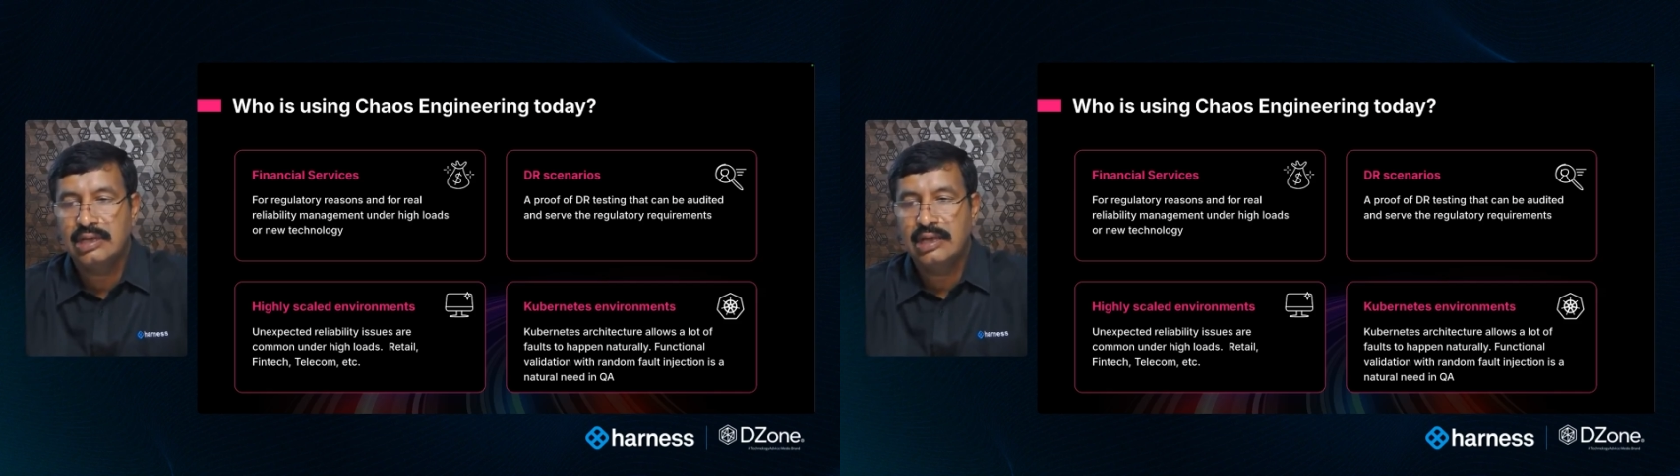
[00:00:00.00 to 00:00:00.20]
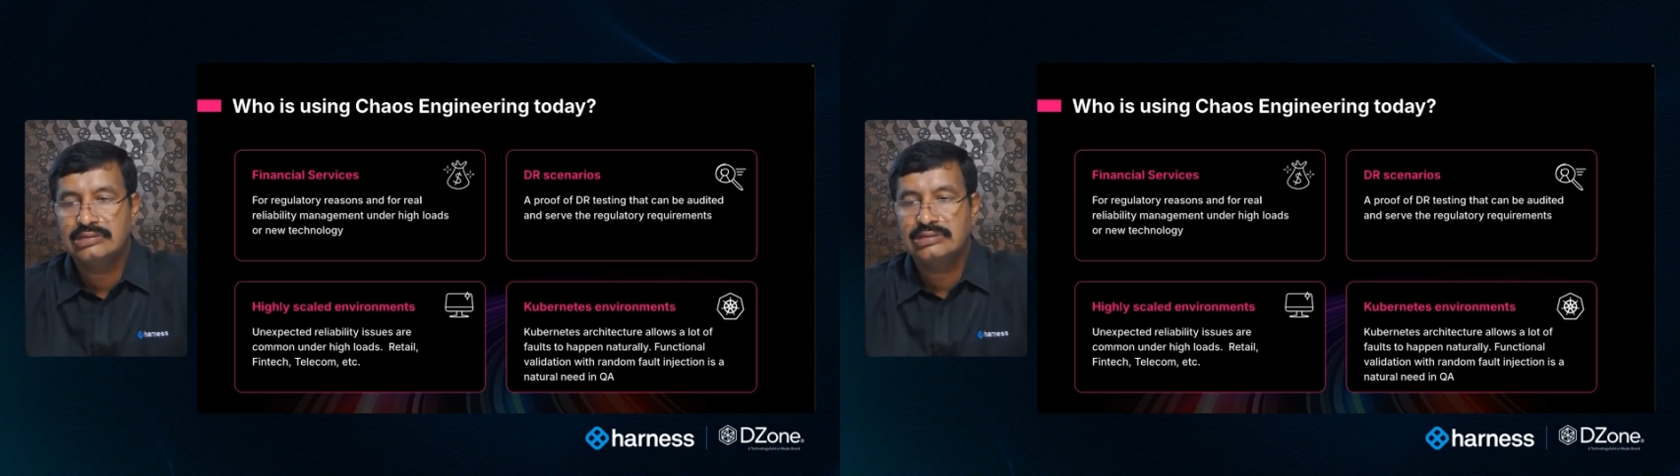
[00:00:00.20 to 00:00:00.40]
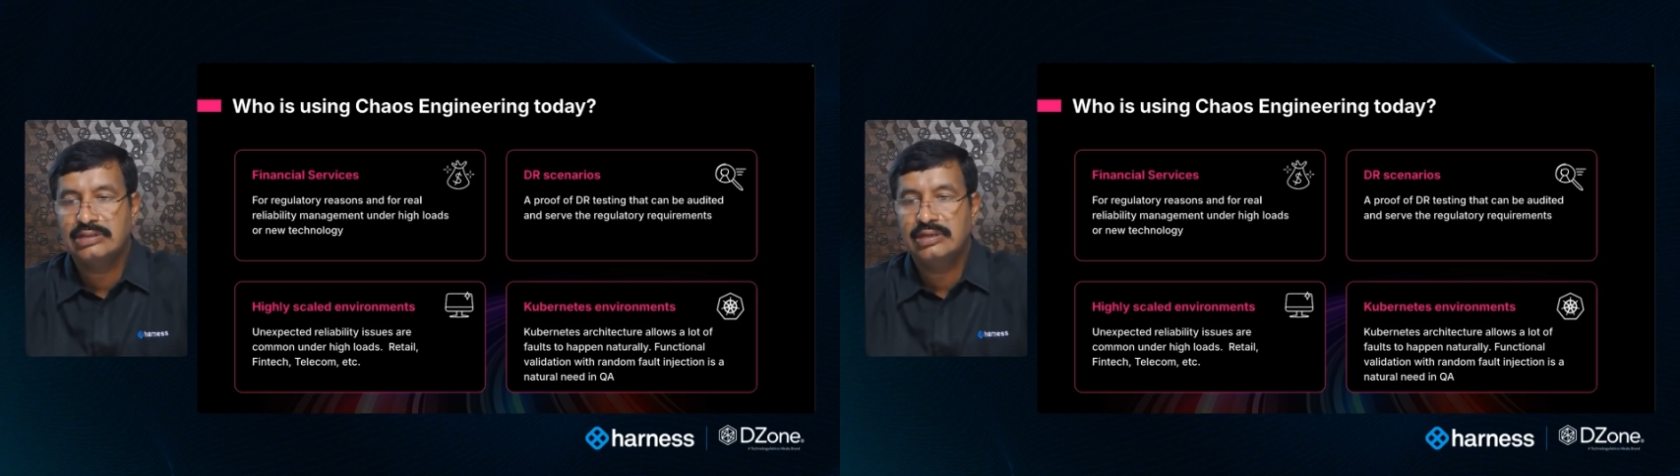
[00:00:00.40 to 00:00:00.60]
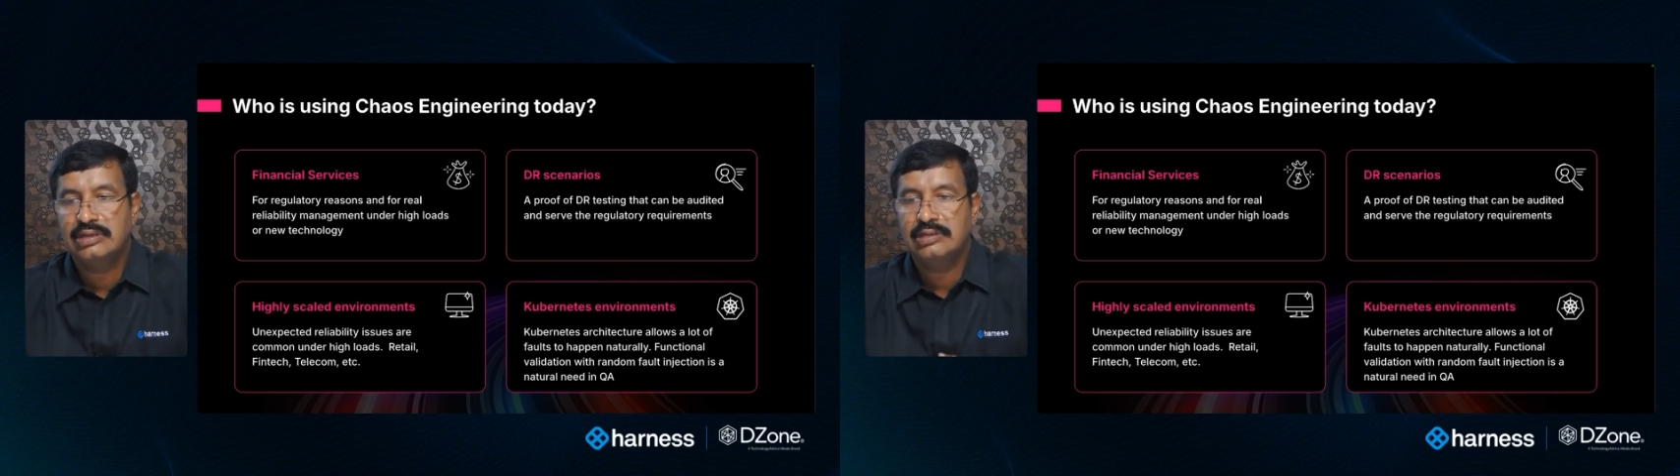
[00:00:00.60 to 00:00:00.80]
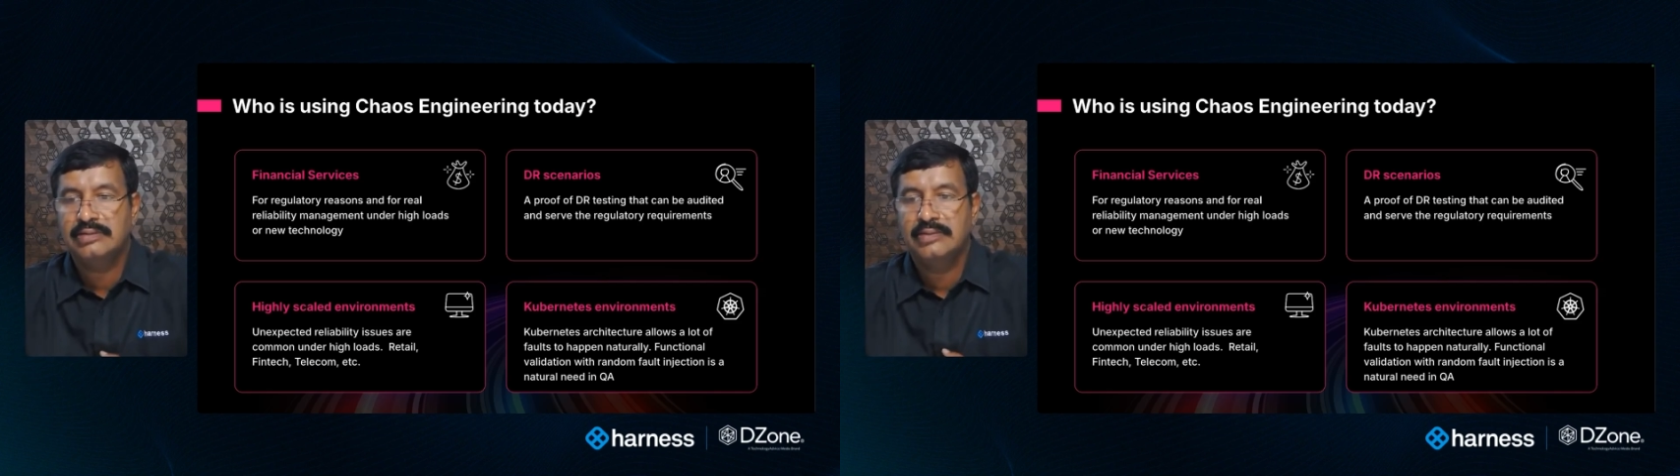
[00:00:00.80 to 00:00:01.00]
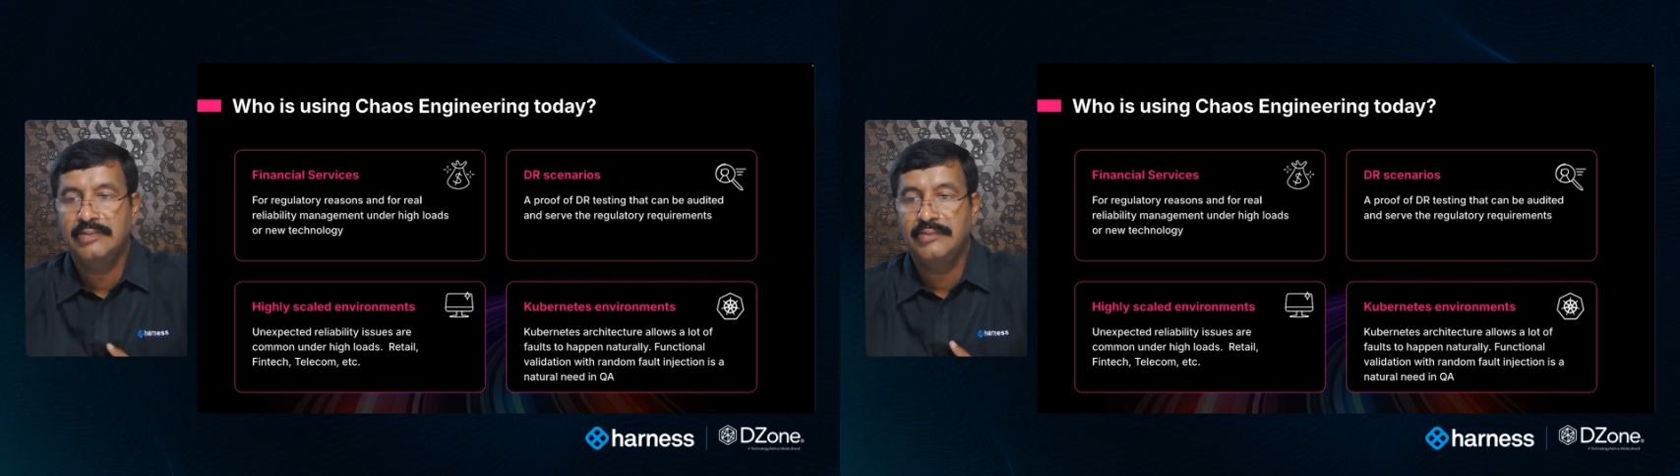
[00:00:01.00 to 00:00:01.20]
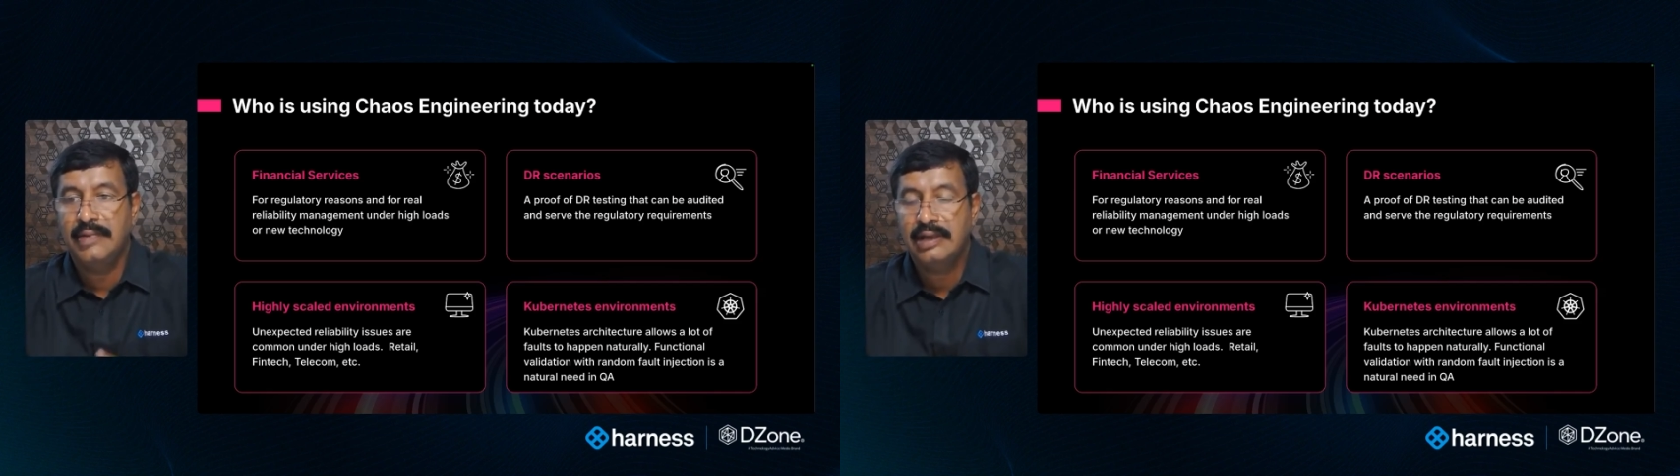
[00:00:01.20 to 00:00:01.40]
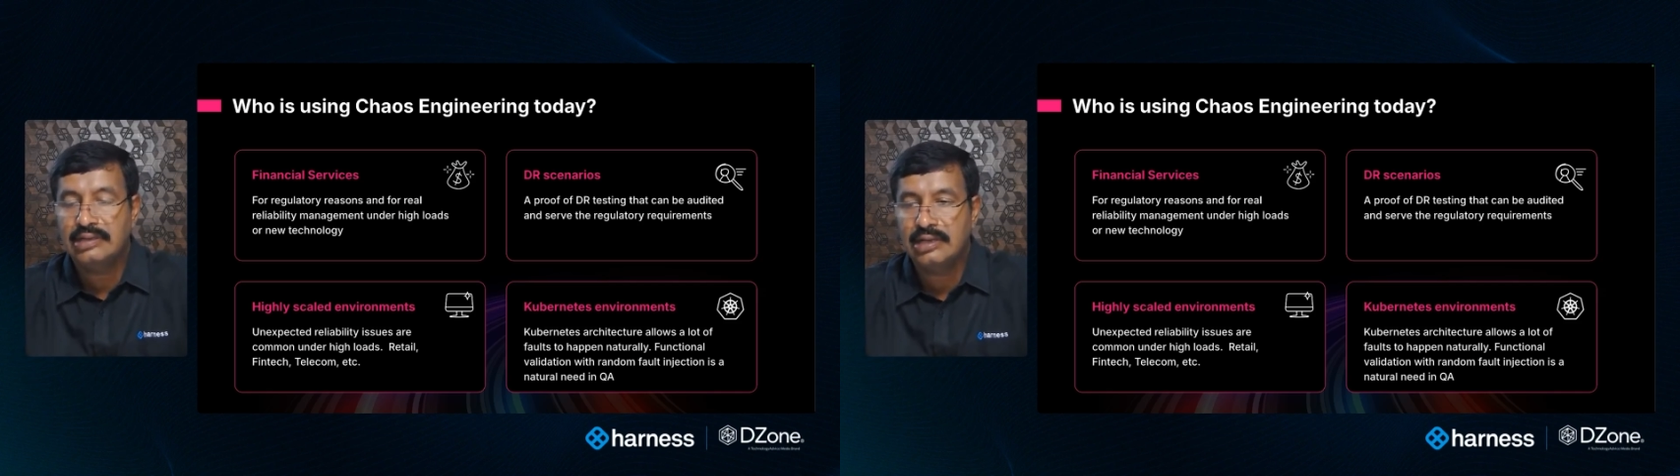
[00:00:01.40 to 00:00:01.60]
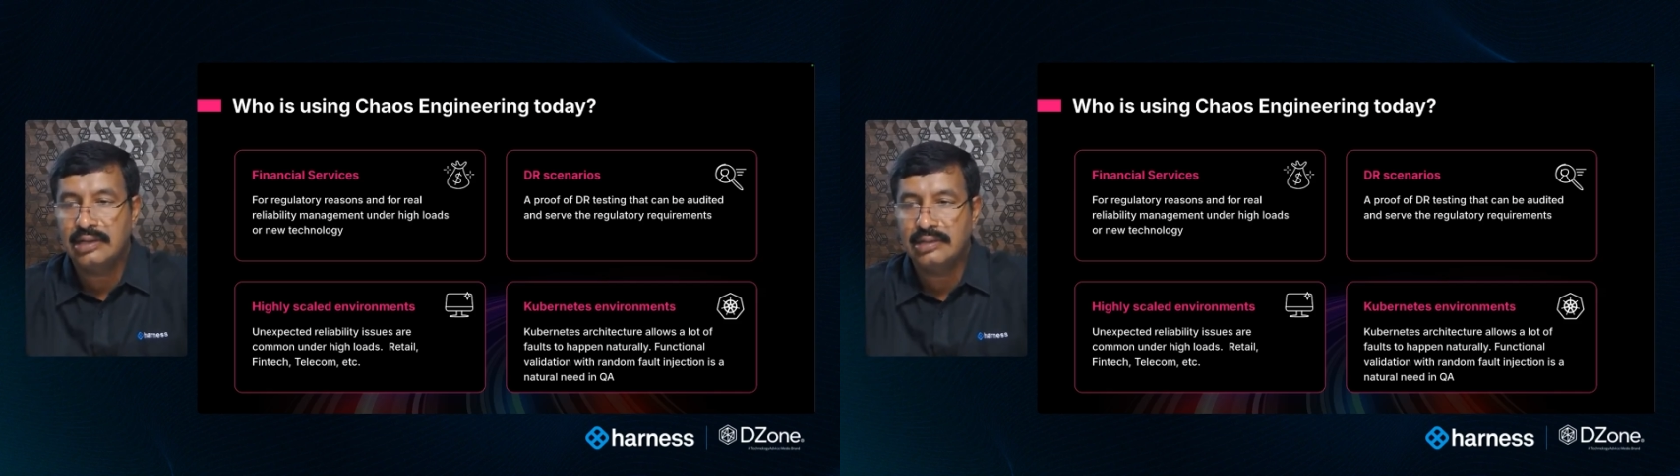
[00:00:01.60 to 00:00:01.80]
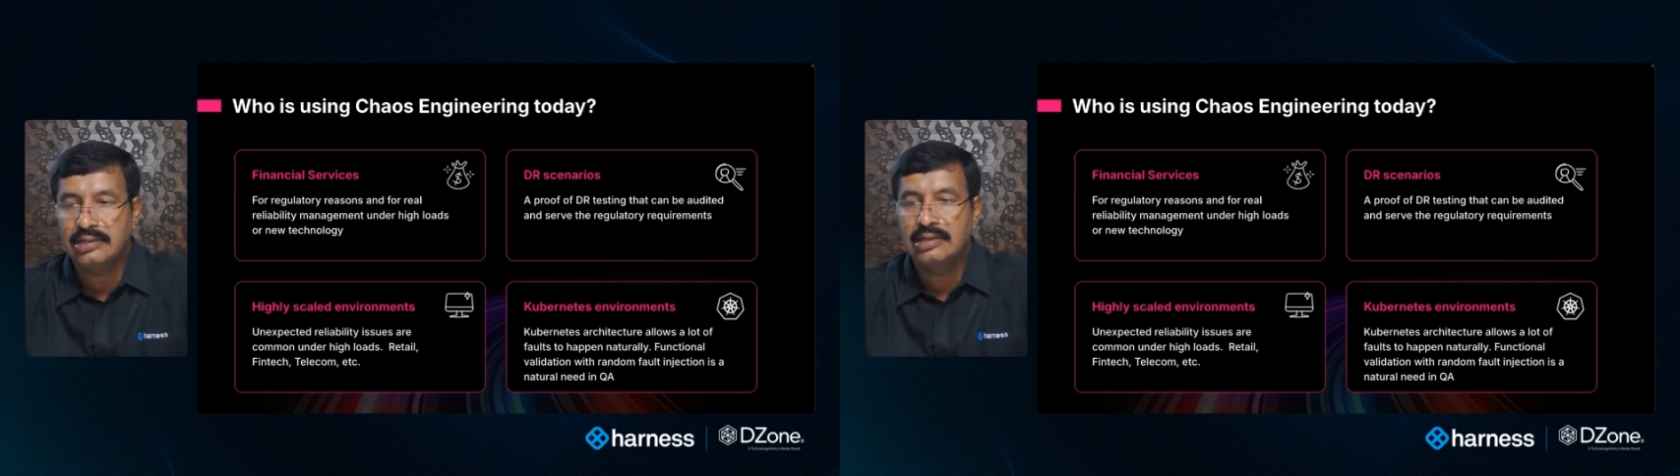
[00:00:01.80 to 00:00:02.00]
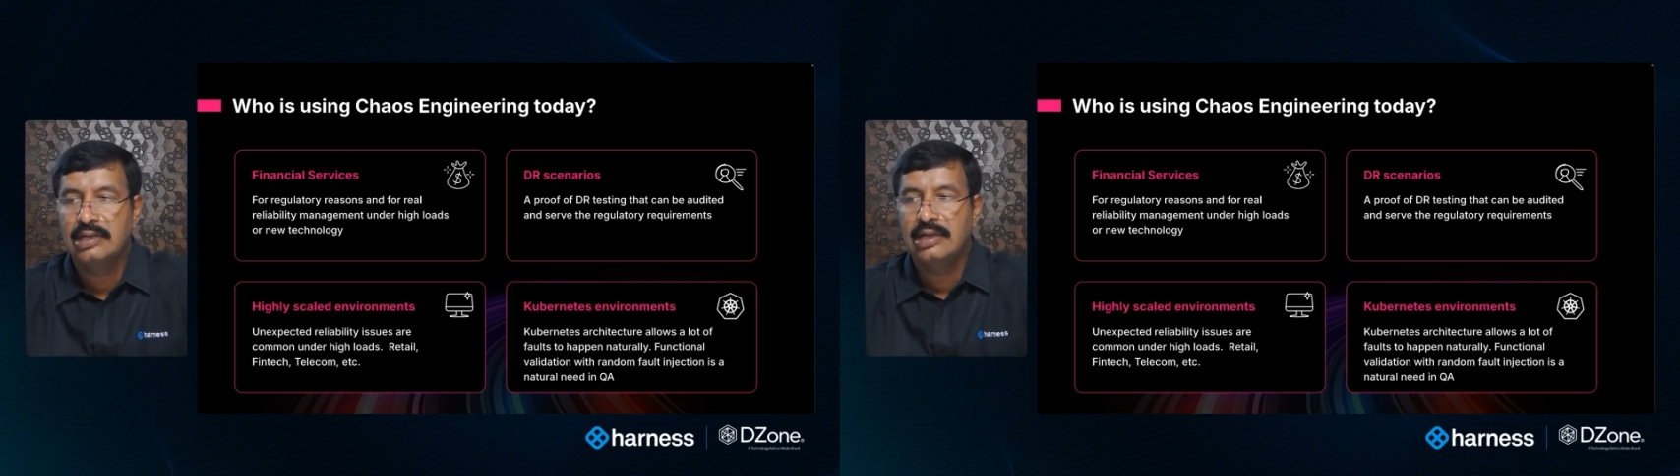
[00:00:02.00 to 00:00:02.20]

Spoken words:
as a method